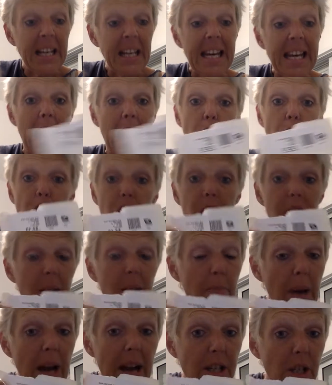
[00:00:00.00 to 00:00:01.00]
Now, she
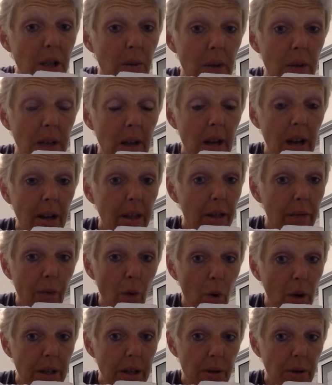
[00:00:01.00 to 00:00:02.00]
didn't buy four
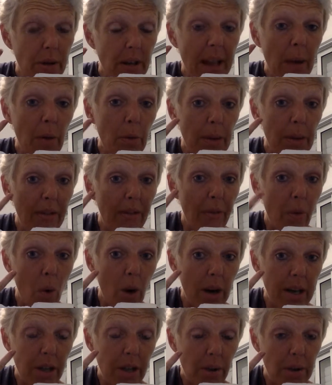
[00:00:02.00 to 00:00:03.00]

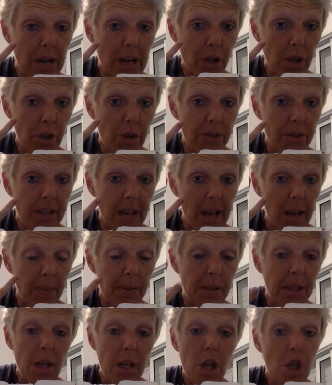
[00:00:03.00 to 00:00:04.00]
international
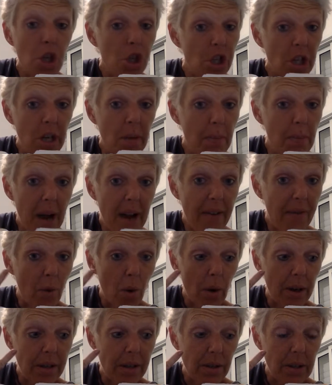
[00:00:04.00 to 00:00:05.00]
stamps. She didn't buy
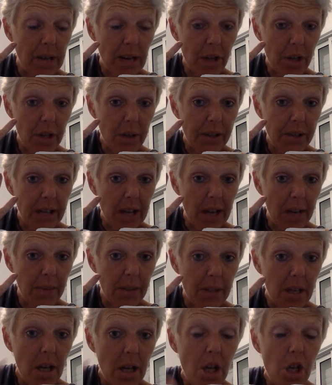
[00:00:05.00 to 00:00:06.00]
four international
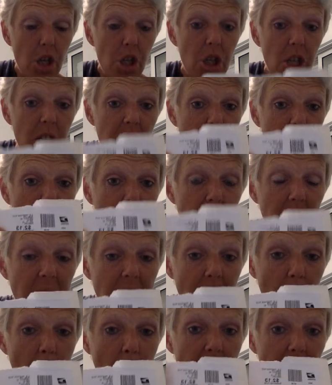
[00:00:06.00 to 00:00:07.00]
stamps. She just went
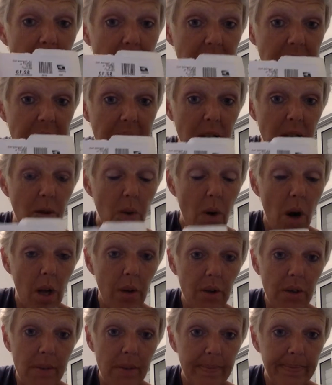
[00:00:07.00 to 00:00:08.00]
in, they weighed it, and said
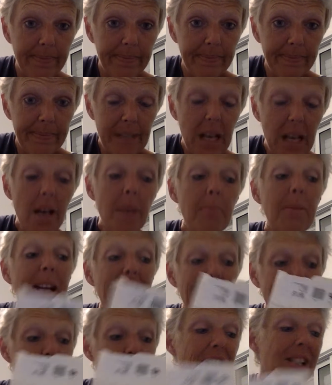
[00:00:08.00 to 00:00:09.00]
$2
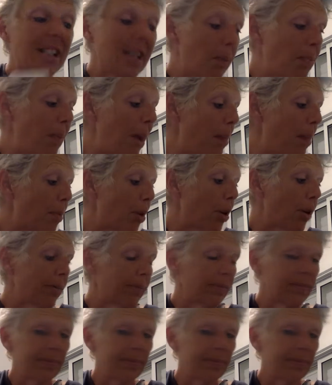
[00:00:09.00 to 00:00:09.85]
because she said paper.